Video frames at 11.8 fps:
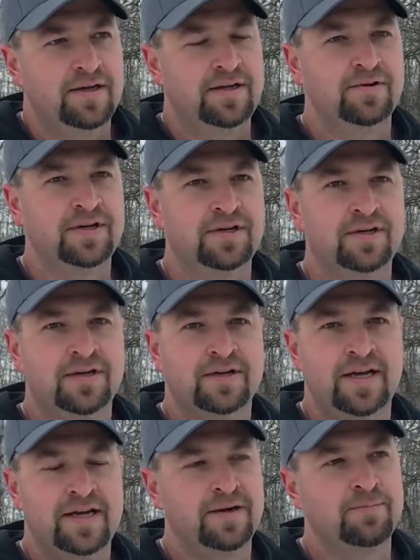you know, you're
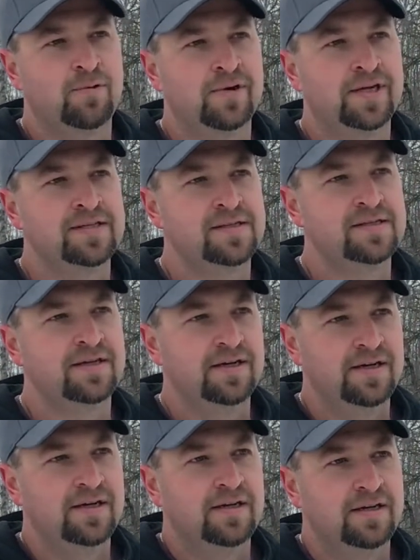gaining points.
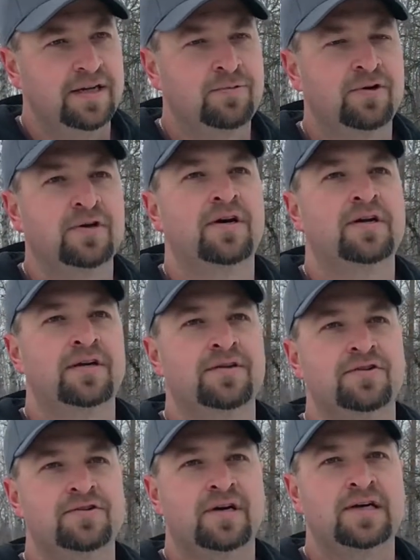Like where a lot of
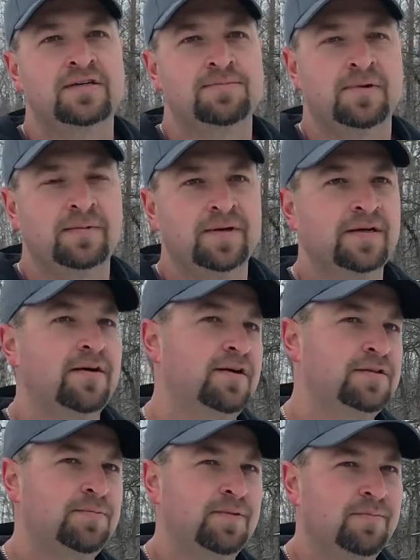other dryers probably
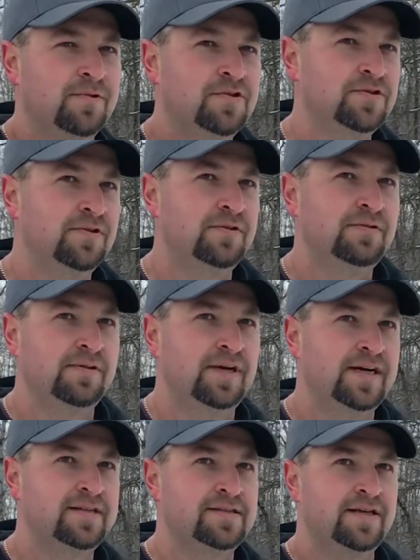cost per bushel,
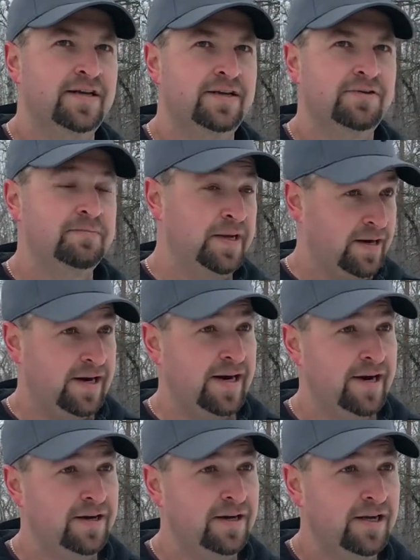I'd say you'd be
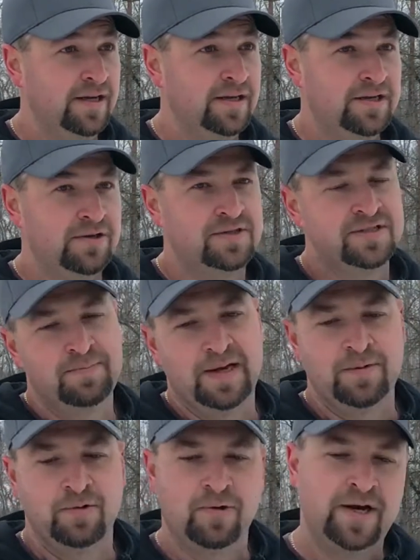higher. You'd
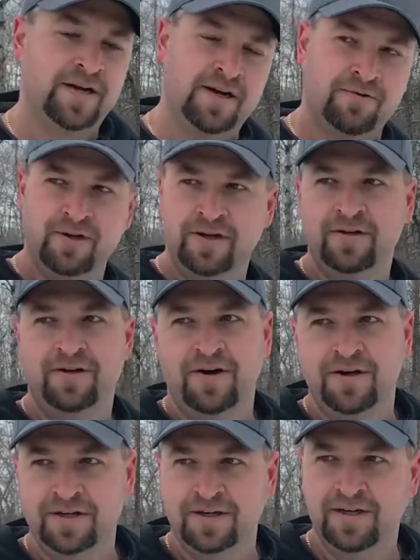maybe wait it out a little
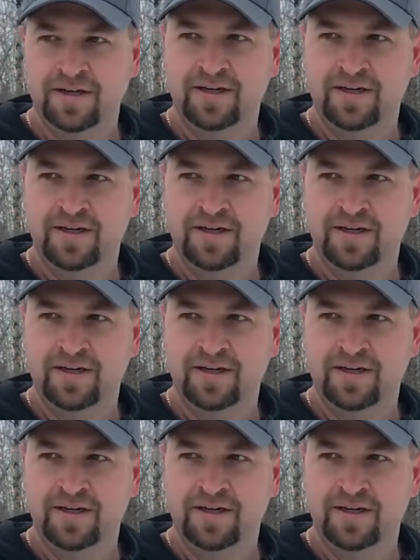longer,